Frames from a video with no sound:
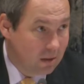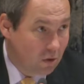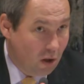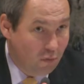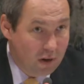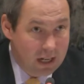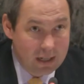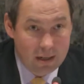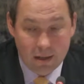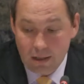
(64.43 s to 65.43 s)

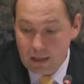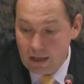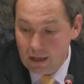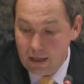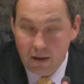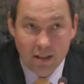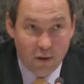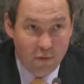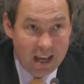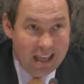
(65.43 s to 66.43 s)
conflict,
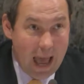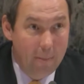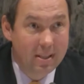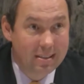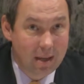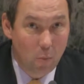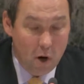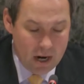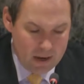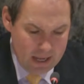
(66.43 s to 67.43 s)
interfaith happens
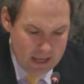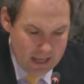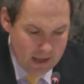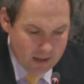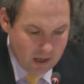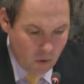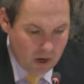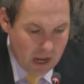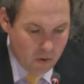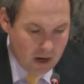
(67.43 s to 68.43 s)
somewhere. So what
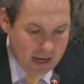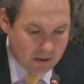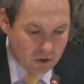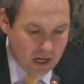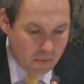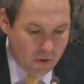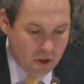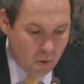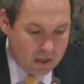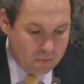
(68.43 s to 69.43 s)
I would like to share with
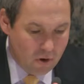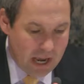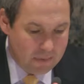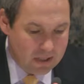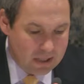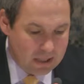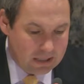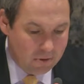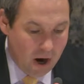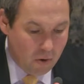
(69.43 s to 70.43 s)
you is perhaps a
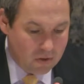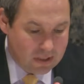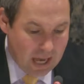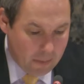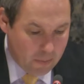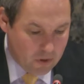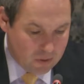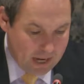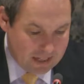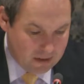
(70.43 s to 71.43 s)
grounds-up
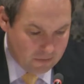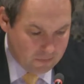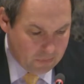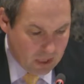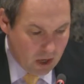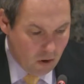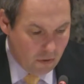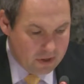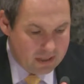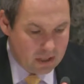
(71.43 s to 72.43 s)
perspective
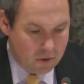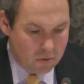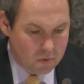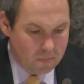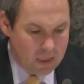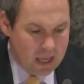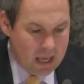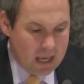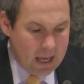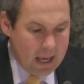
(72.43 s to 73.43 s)
on these issues.
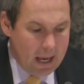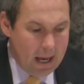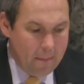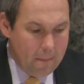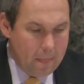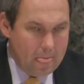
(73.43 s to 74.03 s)
And